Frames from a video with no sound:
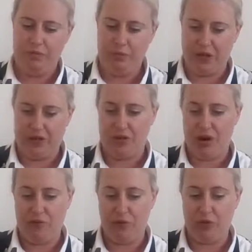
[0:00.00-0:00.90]
But it's
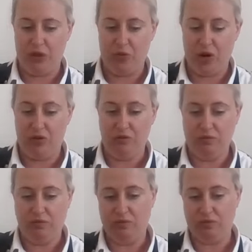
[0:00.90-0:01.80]
traveled really
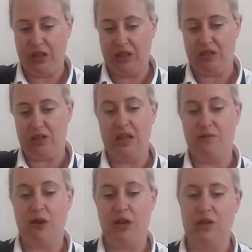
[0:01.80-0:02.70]
well. It's
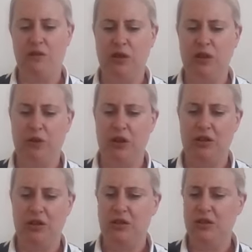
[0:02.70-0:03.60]
very evenly
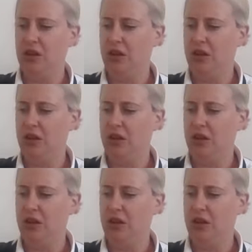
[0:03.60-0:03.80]
rounded,